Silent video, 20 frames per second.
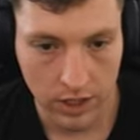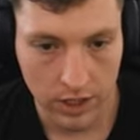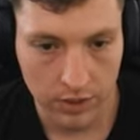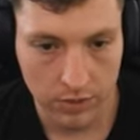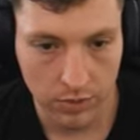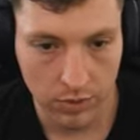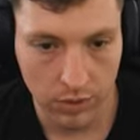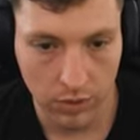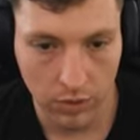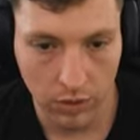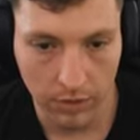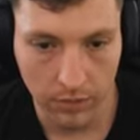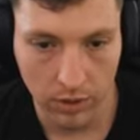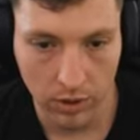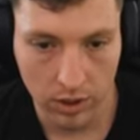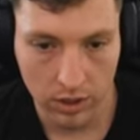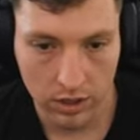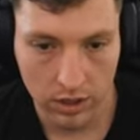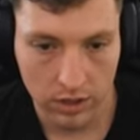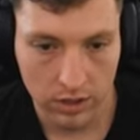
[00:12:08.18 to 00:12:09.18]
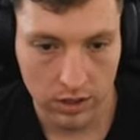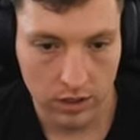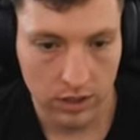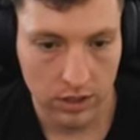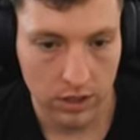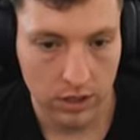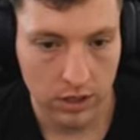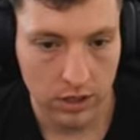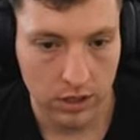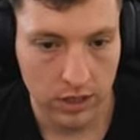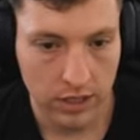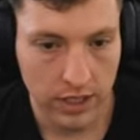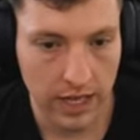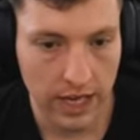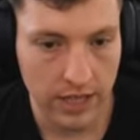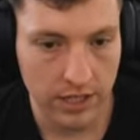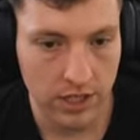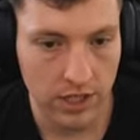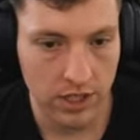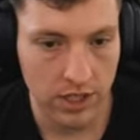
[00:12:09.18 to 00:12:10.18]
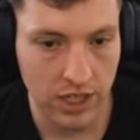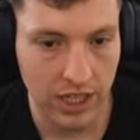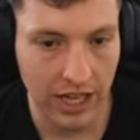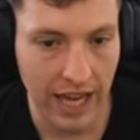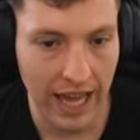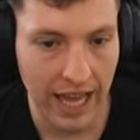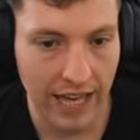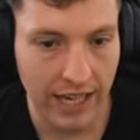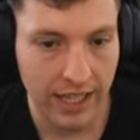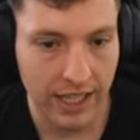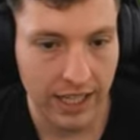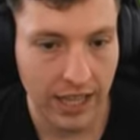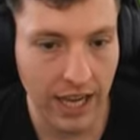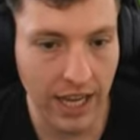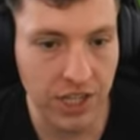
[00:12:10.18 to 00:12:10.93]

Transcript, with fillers: Nice ball. One more. Yes, it's Clarke.